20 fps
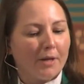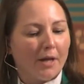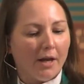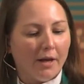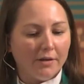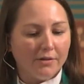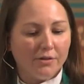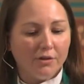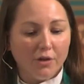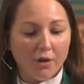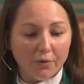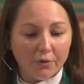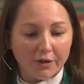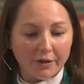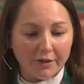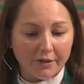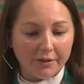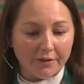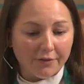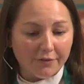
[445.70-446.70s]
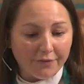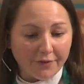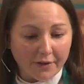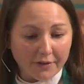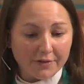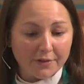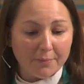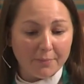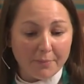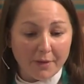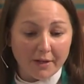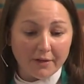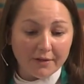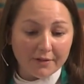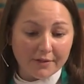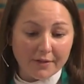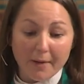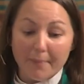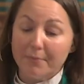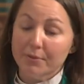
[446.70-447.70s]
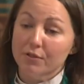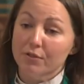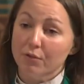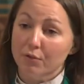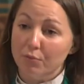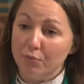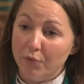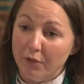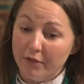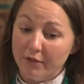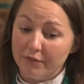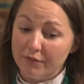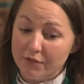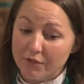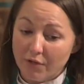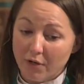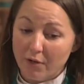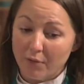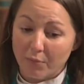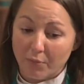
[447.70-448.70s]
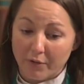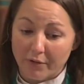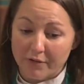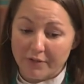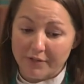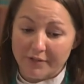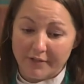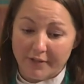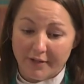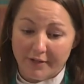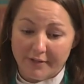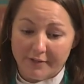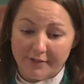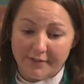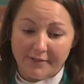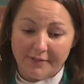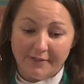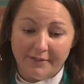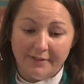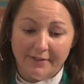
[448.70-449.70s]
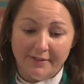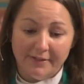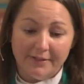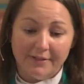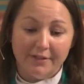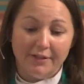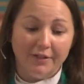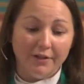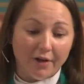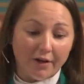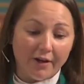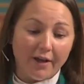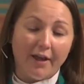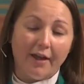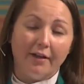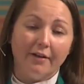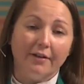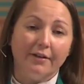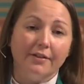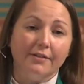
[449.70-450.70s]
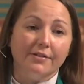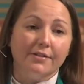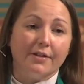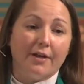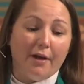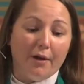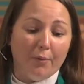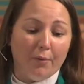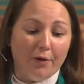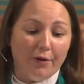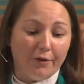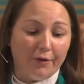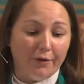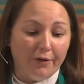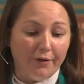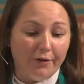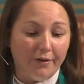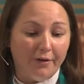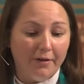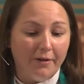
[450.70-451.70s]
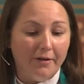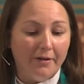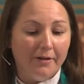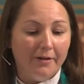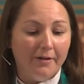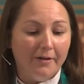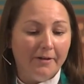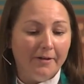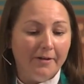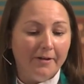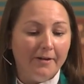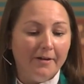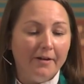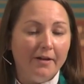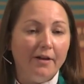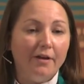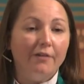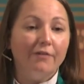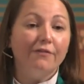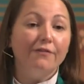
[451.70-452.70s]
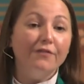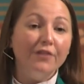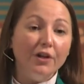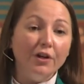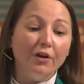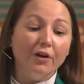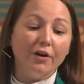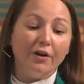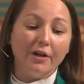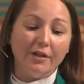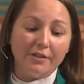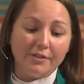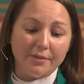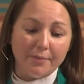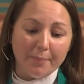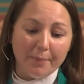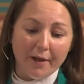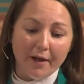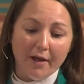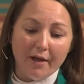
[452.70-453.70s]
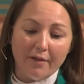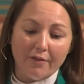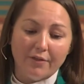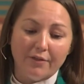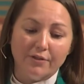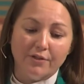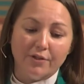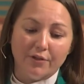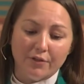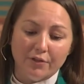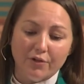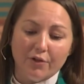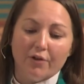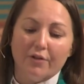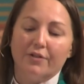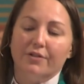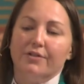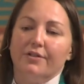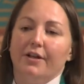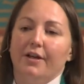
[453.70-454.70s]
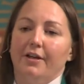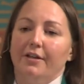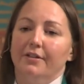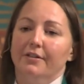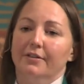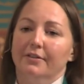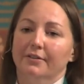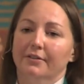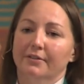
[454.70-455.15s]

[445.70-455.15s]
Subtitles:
As Yoda in The Phantom Menace Episode 1 of Star Wars says to young Anakin Skywalker, fear is the path to the dark side.